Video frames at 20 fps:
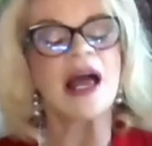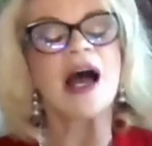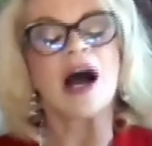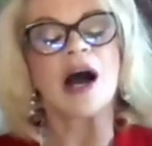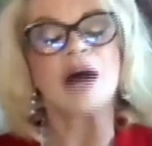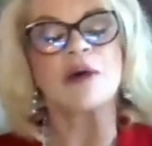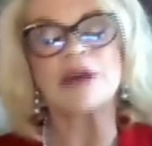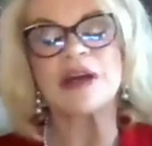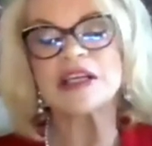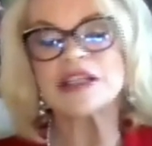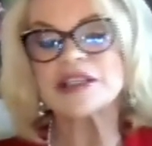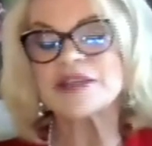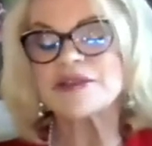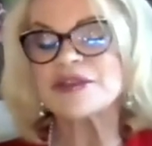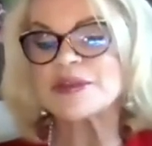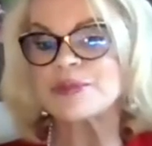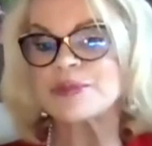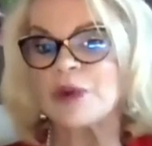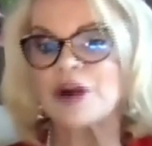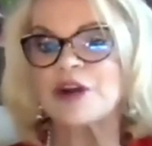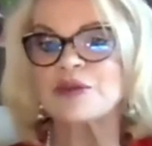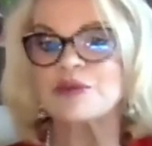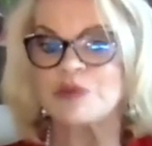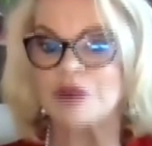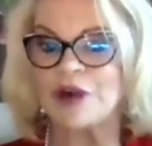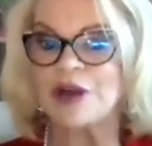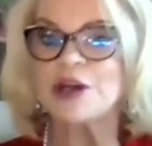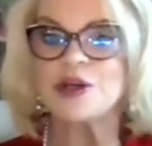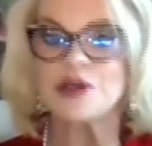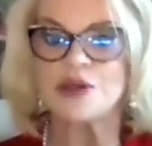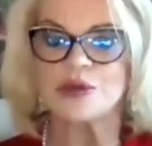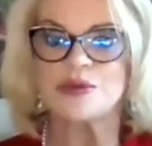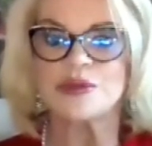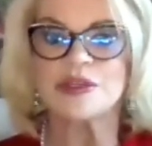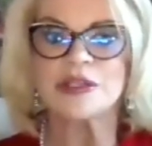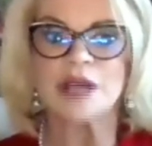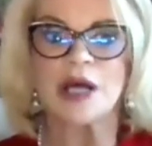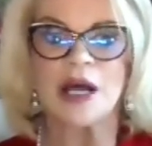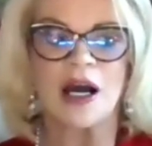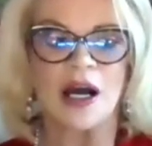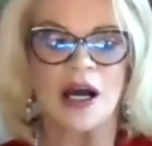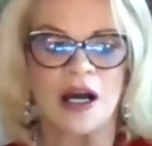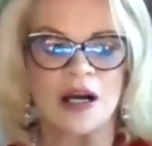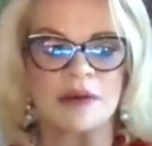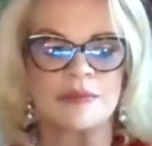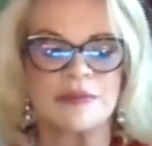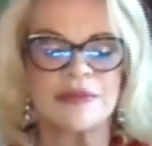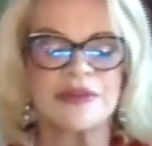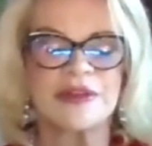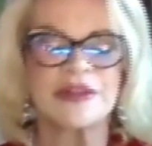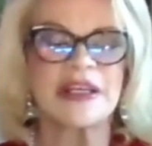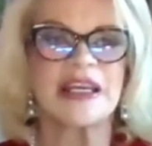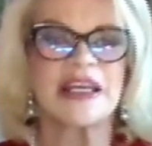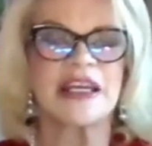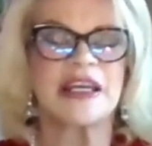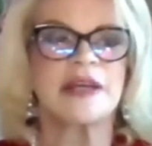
We also have smart roads. The